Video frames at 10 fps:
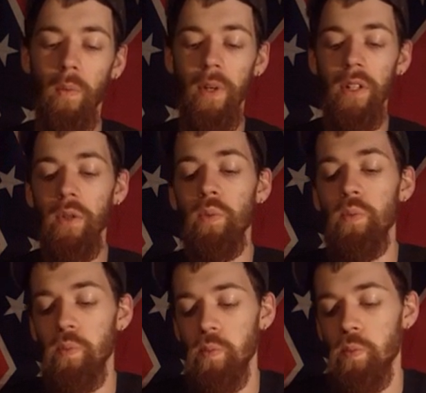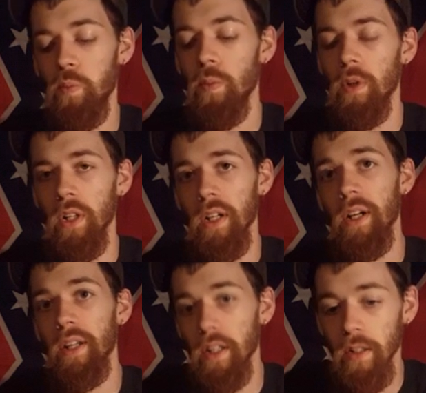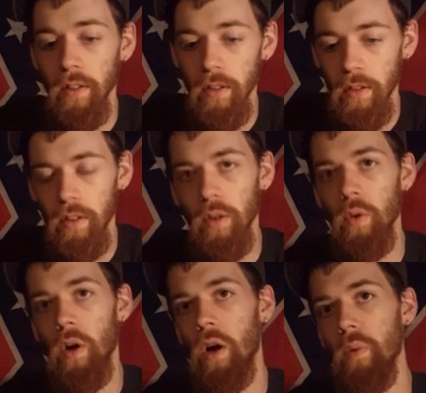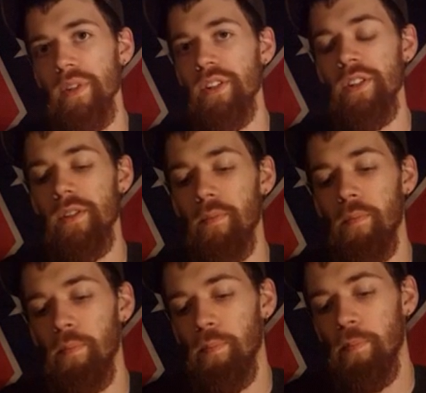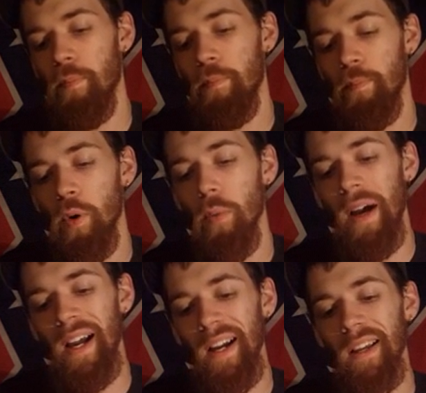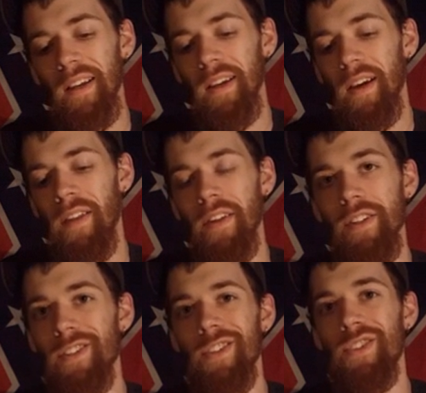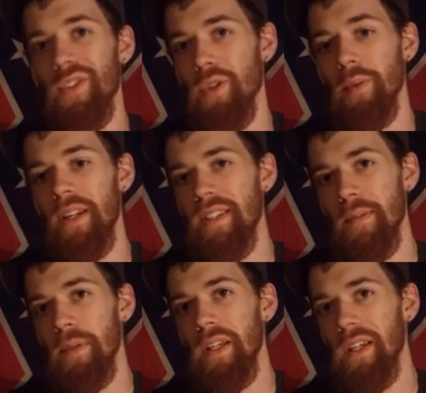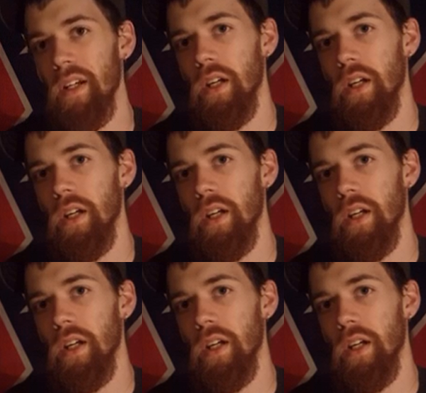When you clear a gun, don't always just pull back and then just assume that it's empty.